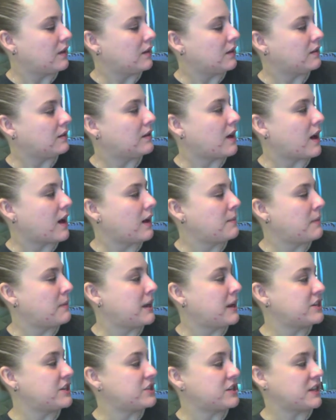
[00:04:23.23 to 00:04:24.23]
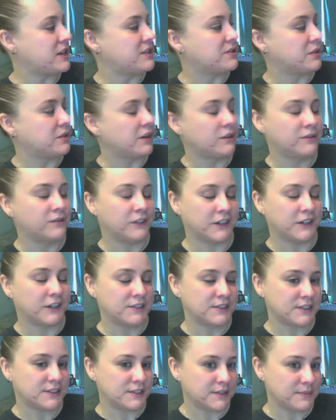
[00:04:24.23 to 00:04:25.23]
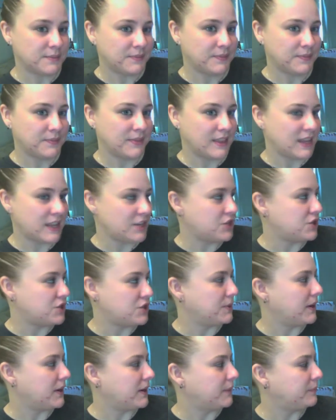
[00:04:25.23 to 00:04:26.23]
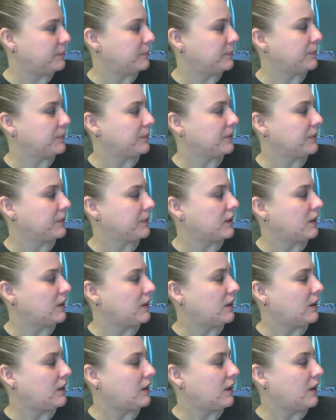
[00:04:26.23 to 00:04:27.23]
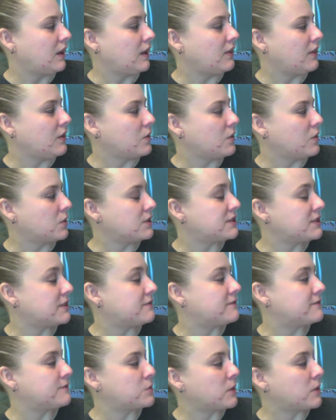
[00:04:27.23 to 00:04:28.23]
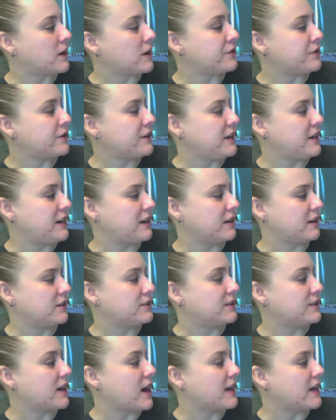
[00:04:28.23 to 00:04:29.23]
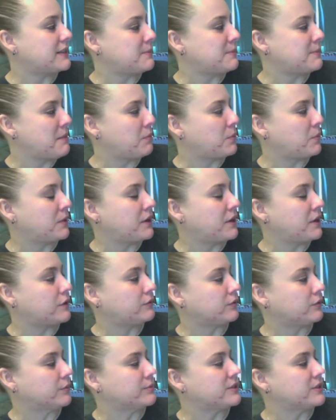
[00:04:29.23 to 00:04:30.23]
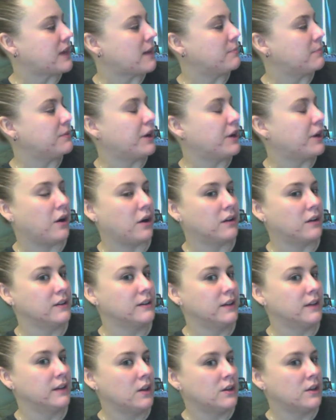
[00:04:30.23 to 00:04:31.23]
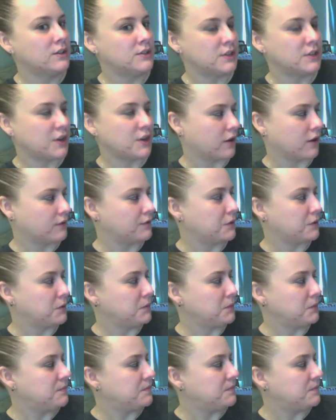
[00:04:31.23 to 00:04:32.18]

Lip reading: God punished Israel first, then Judah. In the course of 400 years, God's people would go from top dog to dog food.